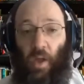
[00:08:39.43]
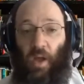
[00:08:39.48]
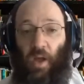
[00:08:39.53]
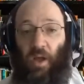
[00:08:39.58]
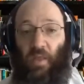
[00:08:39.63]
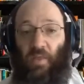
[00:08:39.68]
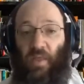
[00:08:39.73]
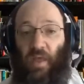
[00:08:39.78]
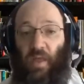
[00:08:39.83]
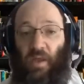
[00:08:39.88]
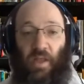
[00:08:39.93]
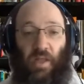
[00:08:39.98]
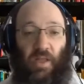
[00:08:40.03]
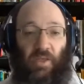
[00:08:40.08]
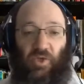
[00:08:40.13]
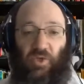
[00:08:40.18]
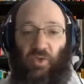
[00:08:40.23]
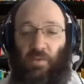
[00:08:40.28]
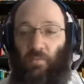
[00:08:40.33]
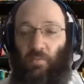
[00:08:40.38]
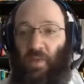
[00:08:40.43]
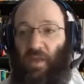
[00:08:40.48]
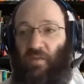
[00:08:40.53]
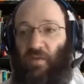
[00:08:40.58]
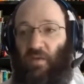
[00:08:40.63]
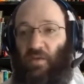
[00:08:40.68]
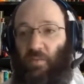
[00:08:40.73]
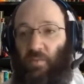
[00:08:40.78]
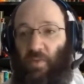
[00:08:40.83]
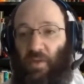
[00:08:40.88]
That it shouldn't make
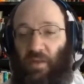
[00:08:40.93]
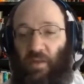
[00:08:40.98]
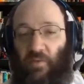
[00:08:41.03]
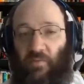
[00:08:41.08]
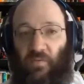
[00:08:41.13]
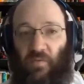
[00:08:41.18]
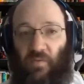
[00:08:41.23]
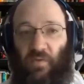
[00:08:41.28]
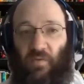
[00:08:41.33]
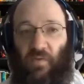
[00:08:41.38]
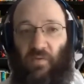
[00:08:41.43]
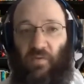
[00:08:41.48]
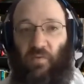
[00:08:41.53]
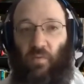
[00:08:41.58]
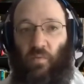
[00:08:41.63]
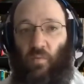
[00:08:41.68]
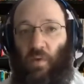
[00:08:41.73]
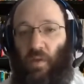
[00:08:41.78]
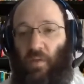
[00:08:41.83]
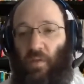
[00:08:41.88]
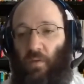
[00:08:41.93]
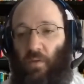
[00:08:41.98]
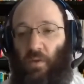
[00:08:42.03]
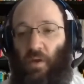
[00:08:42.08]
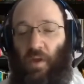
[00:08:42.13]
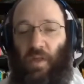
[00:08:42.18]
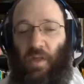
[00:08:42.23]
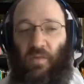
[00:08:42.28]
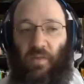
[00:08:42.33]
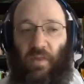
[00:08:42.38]
such a big difference as to whether
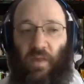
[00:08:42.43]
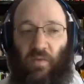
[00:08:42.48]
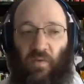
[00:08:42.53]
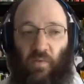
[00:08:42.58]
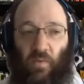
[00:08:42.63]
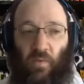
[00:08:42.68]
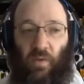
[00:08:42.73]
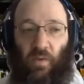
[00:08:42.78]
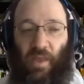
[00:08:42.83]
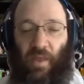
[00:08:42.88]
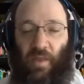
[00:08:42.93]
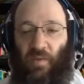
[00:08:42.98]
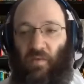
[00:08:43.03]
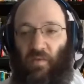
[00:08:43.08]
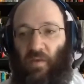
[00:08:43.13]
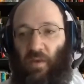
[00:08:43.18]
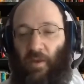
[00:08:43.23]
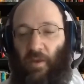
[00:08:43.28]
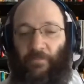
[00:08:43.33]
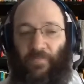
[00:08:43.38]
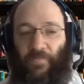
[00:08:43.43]
the esrog is